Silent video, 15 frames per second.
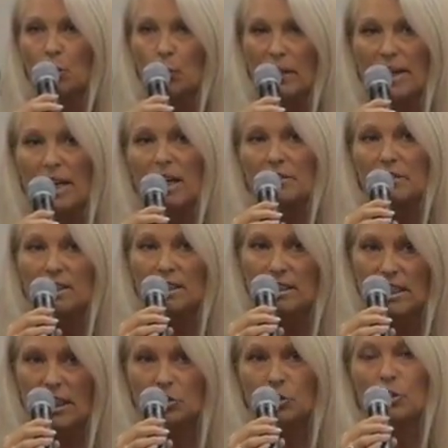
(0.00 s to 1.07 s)
We have a
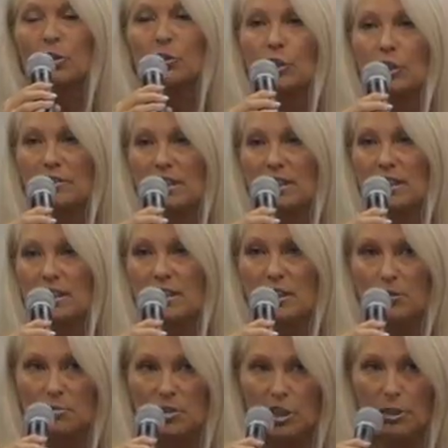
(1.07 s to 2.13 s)
central nervous
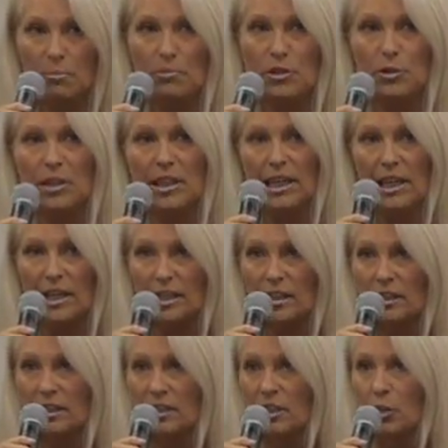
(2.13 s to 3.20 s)
system to communicate